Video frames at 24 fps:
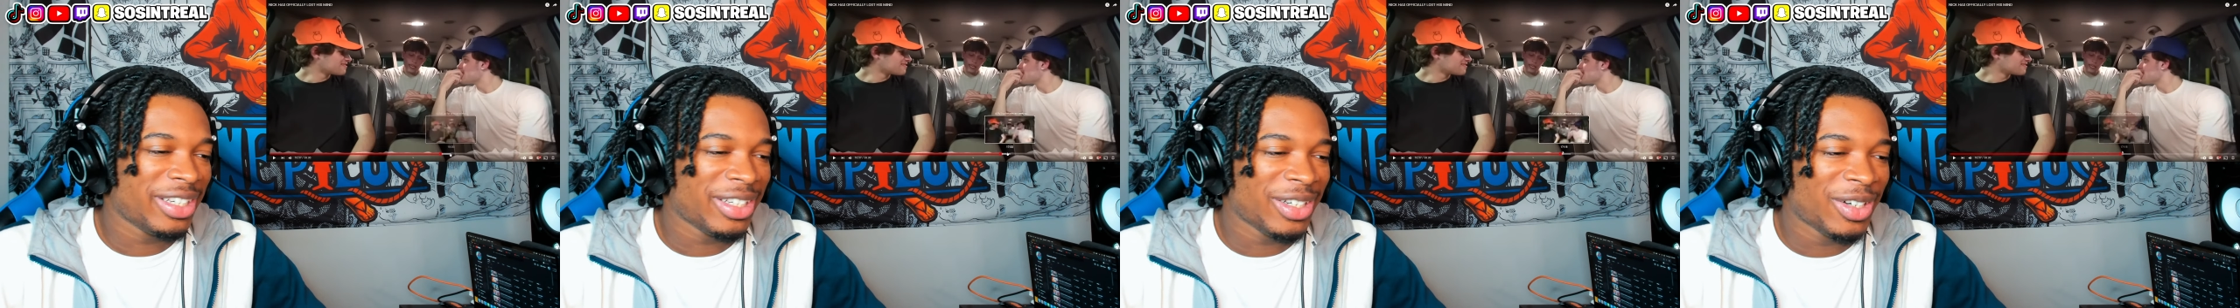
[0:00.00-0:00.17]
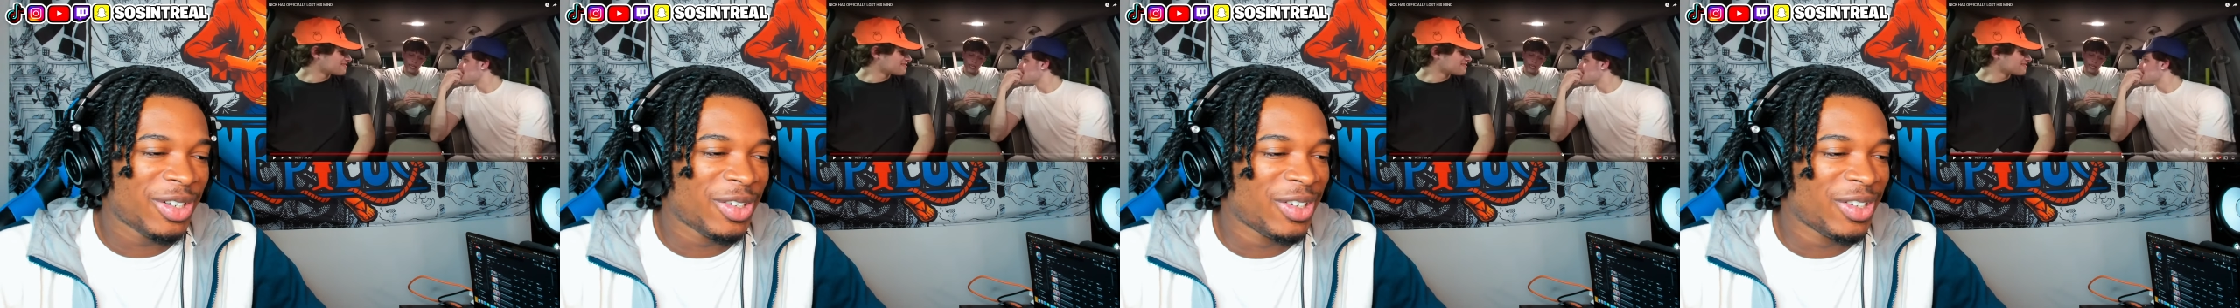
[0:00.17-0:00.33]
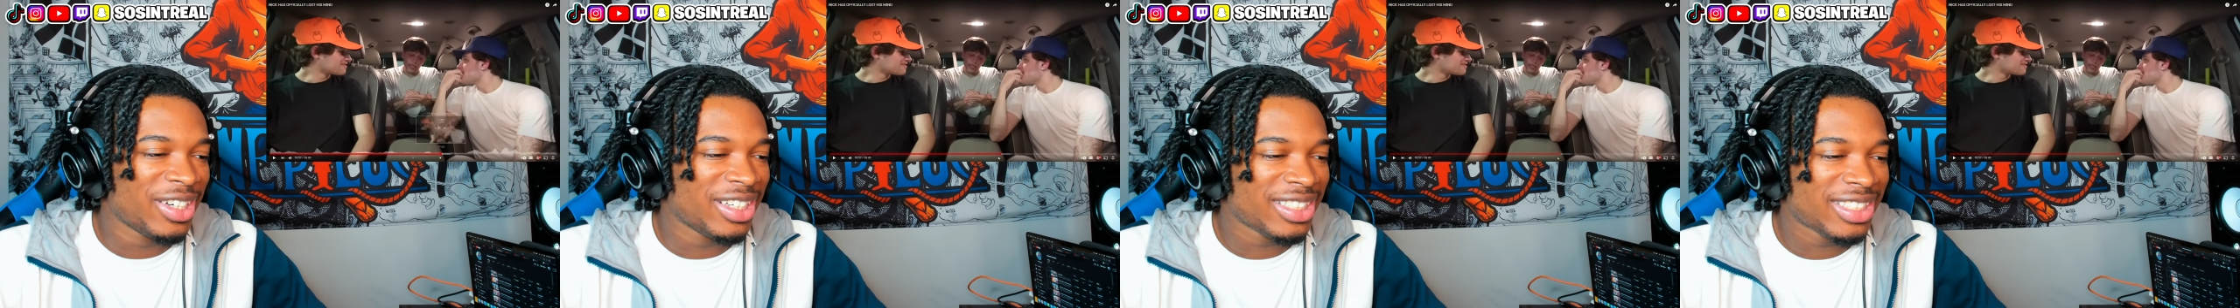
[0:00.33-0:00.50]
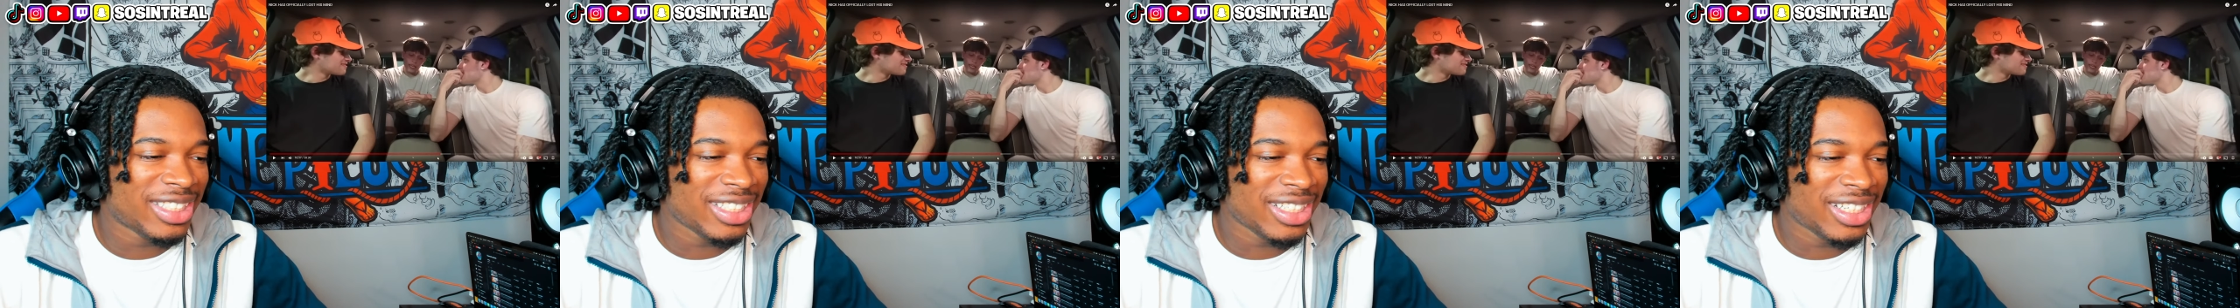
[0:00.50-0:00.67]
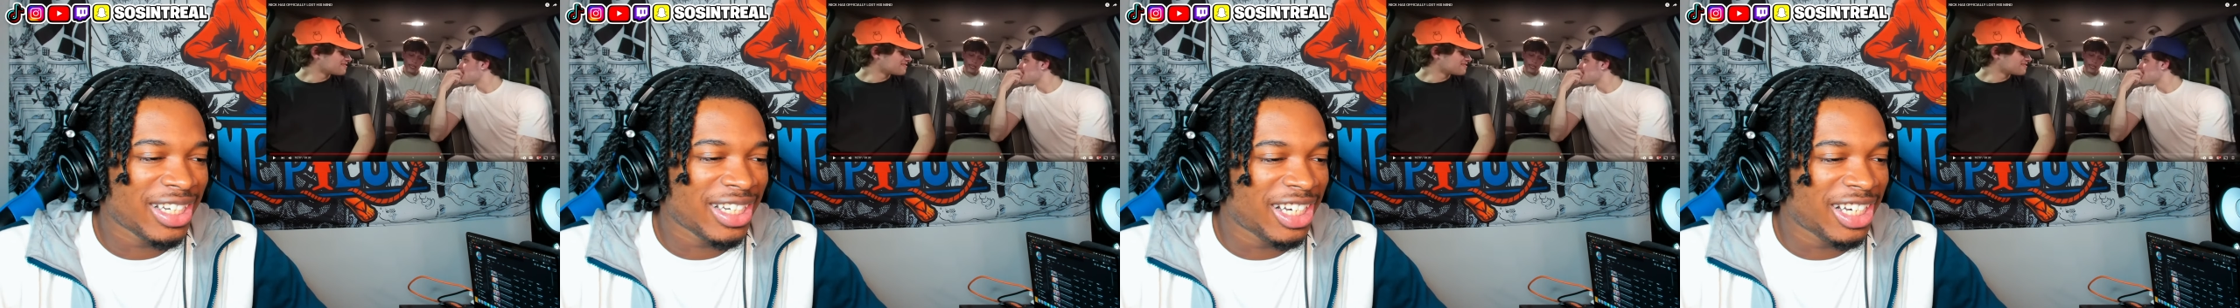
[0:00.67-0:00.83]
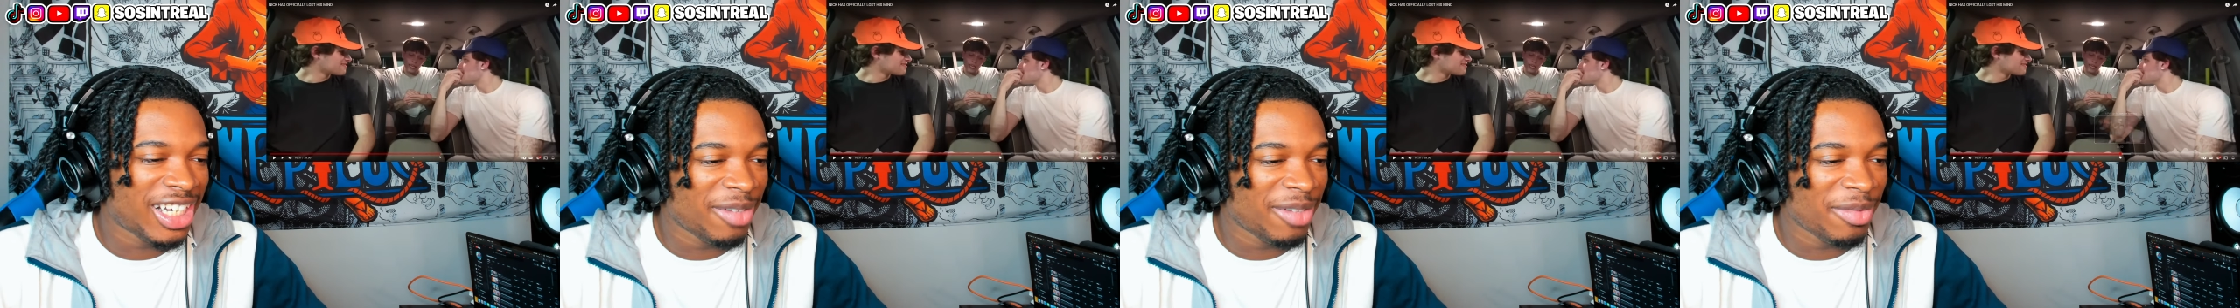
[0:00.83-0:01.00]
knowing it's the
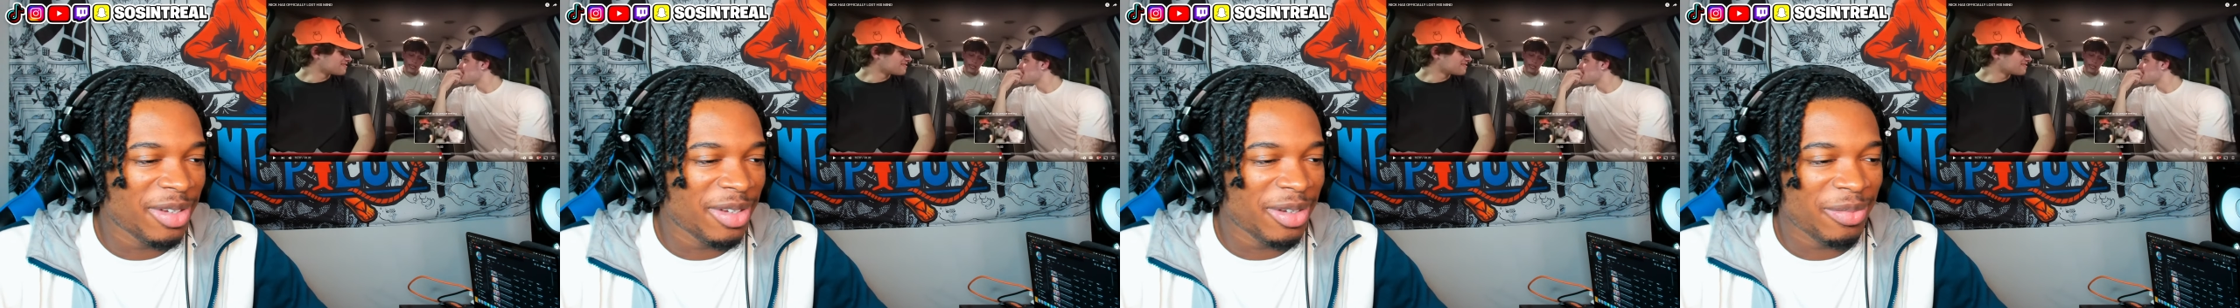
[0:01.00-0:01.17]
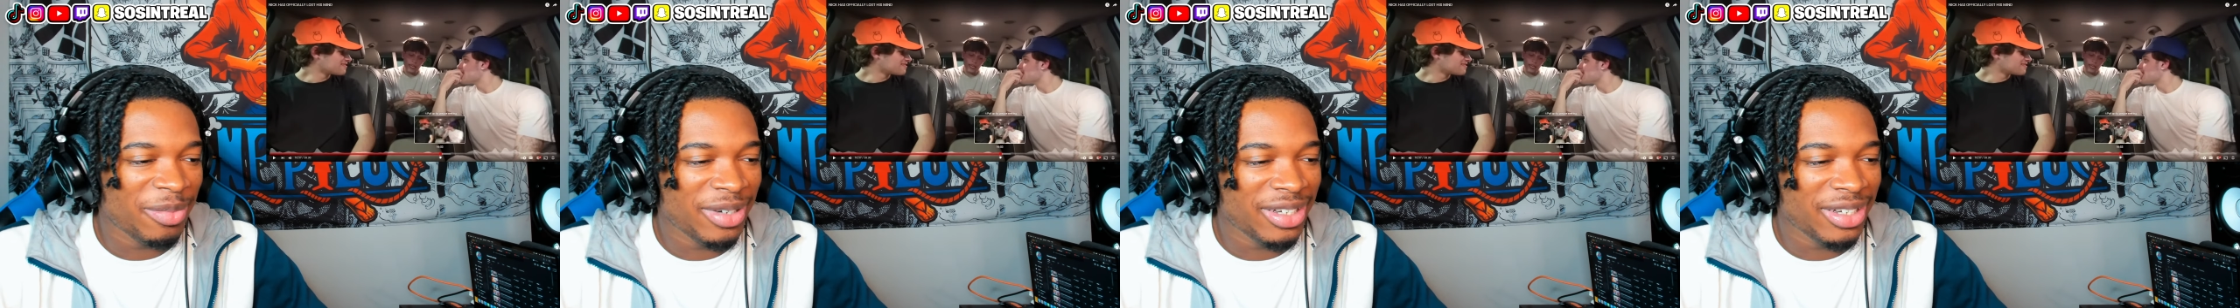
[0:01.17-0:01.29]
comment,